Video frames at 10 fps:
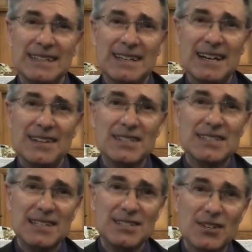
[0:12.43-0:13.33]
Uh, this
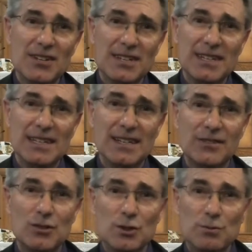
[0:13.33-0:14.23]
uncertainty,
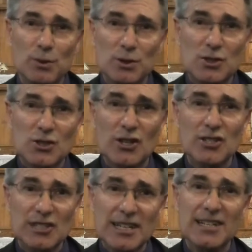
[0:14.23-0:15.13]
of course, puts
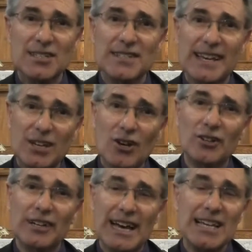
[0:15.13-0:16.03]
church leaders and their
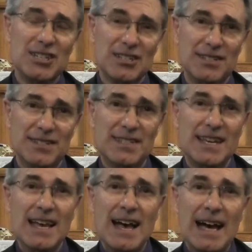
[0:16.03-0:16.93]
congregations
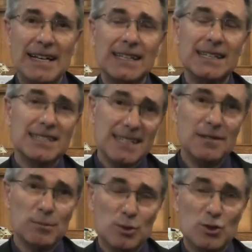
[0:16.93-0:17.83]
under
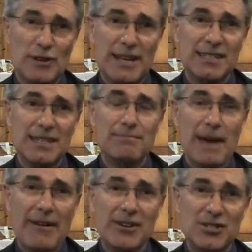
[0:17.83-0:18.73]
considerable stress in
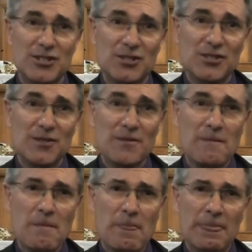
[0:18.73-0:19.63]
parishes.
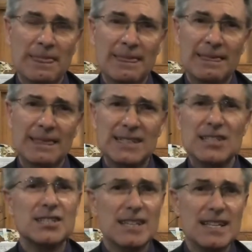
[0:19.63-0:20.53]
It's
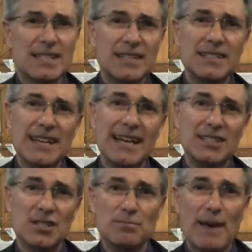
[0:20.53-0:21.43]
a season that
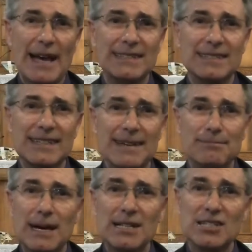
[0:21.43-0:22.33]
takes us back to late
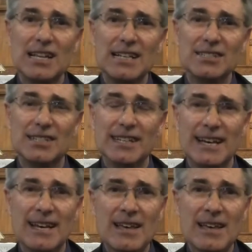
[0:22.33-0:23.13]
March last year